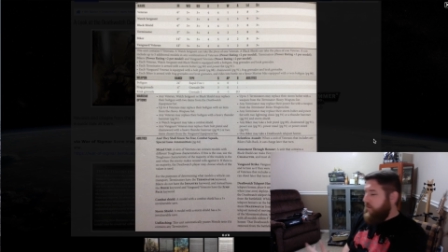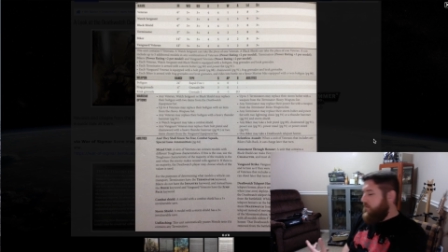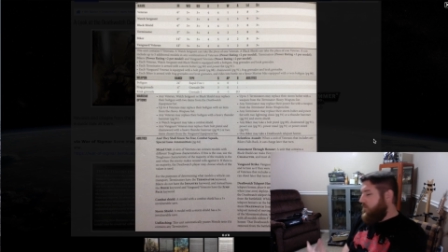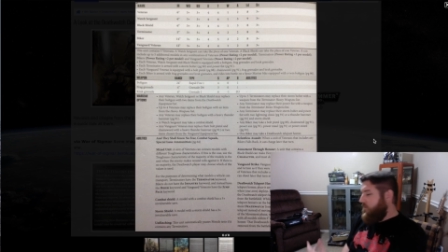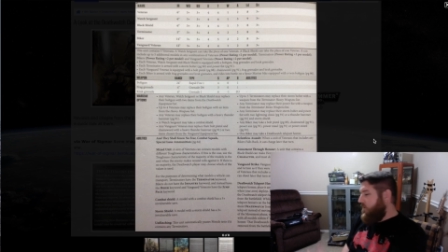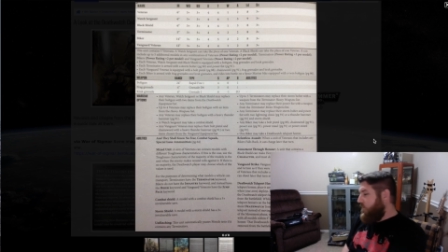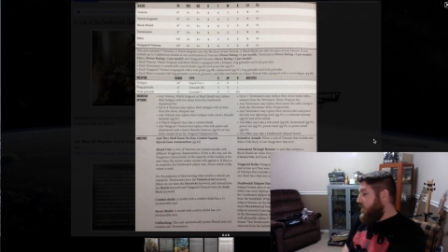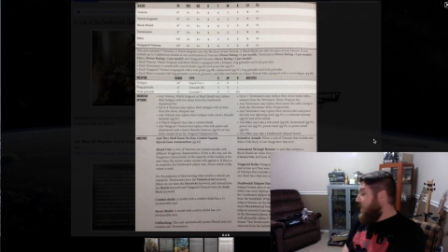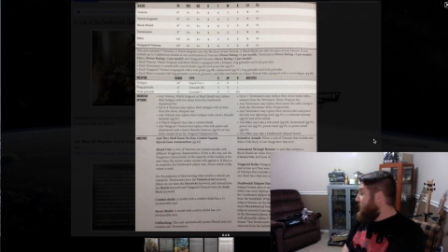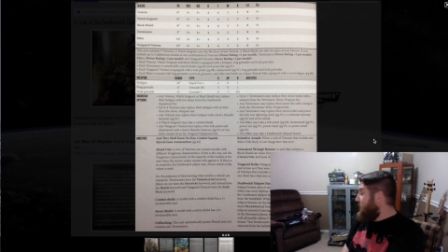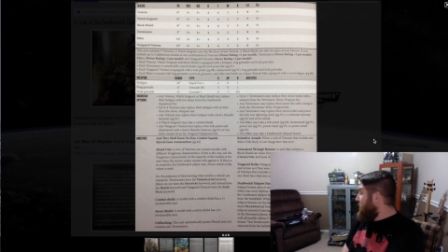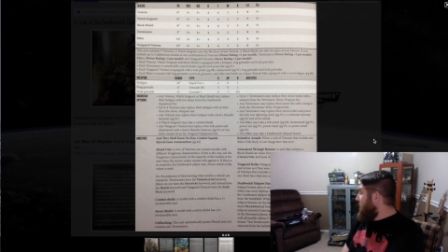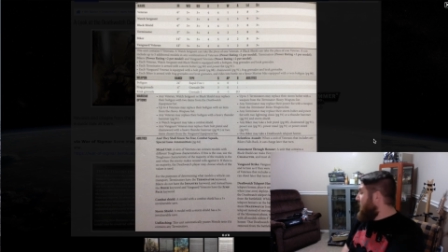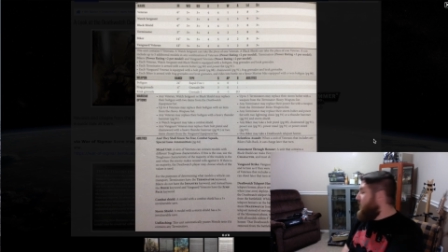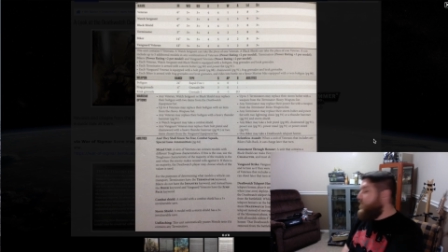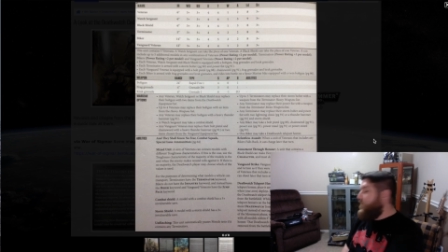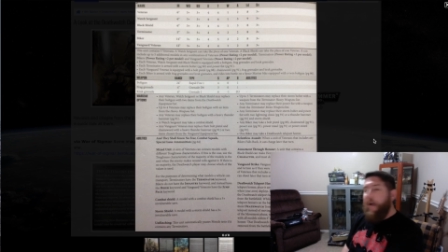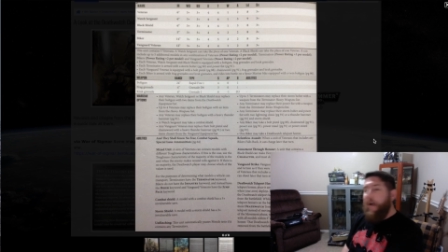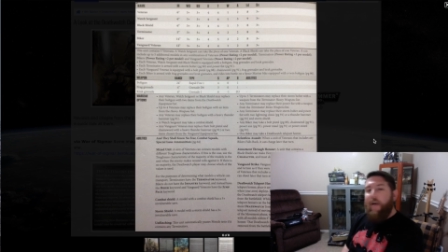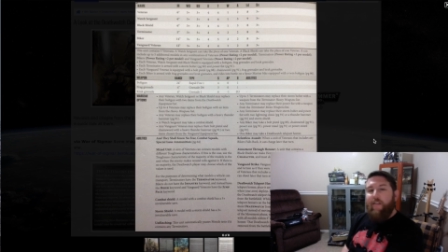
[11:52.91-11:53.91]
so if I ever get
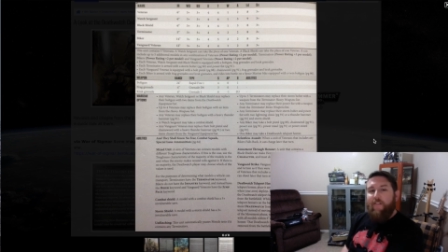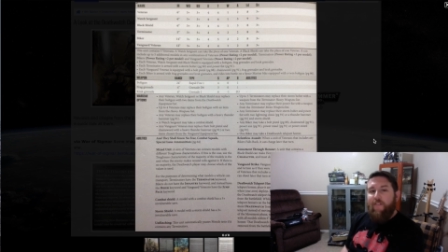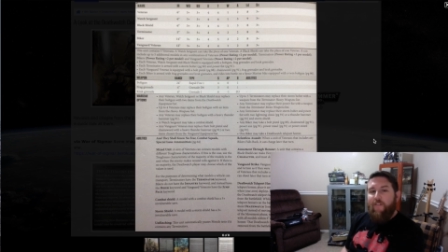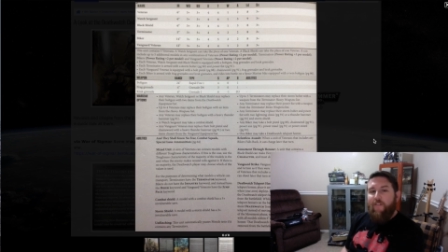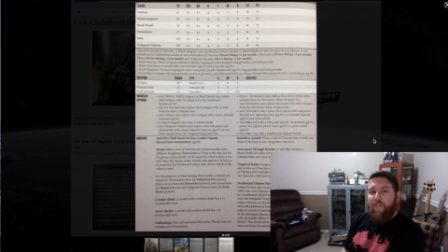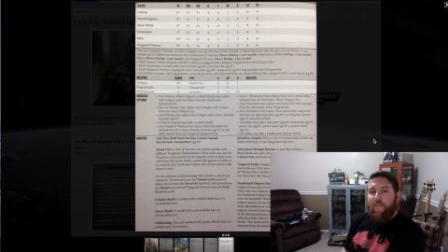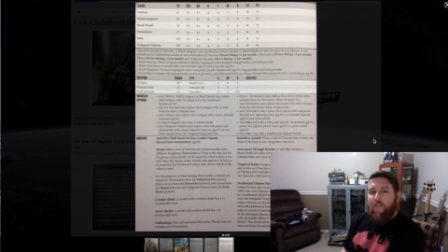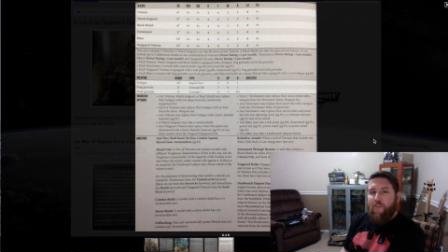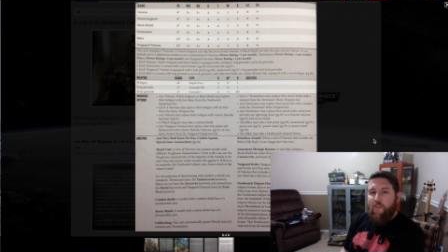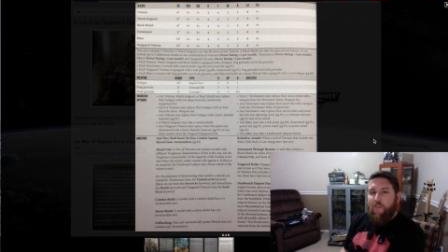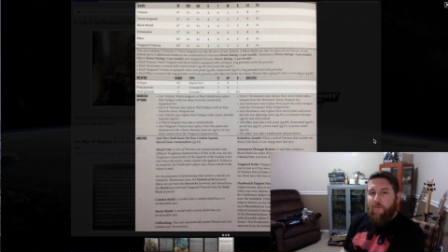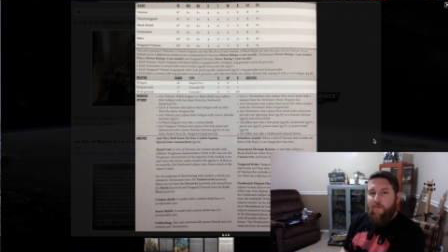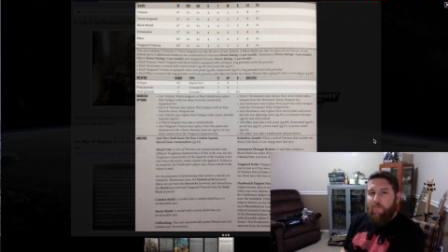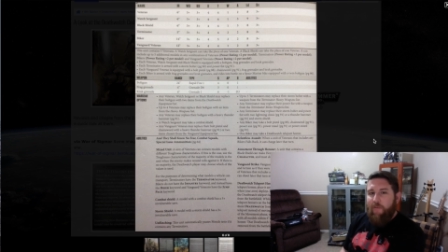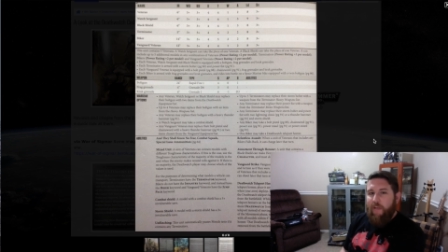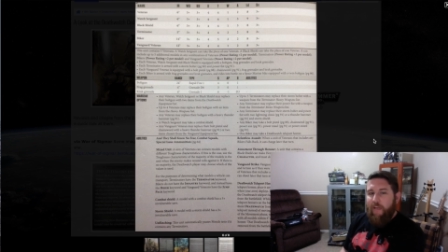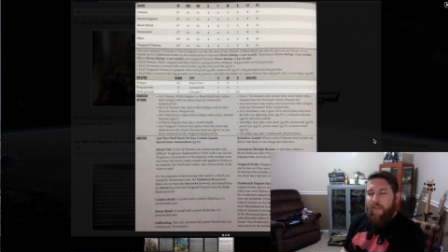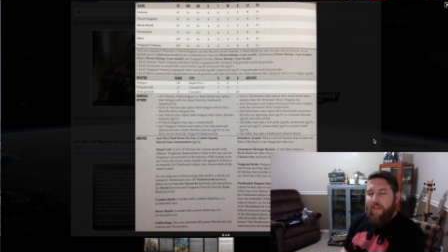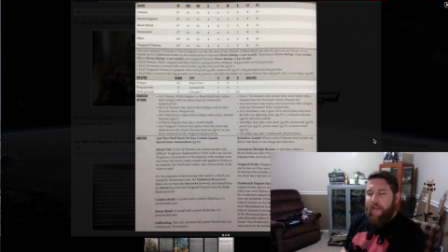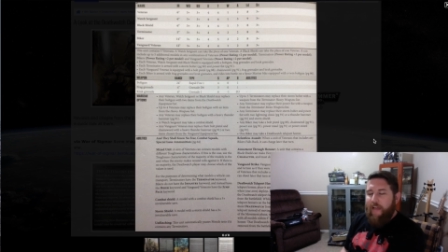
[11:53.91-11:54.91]
around to officially
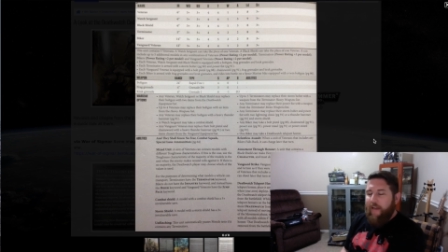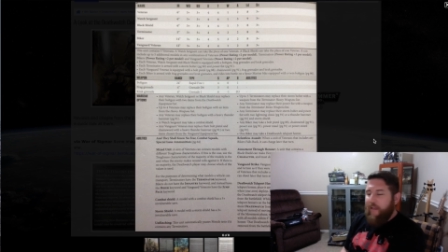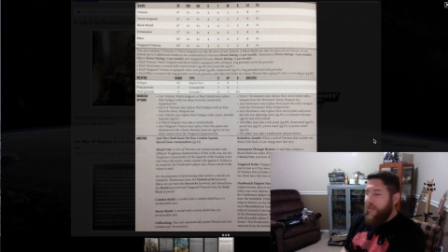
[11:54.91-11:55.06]
playing that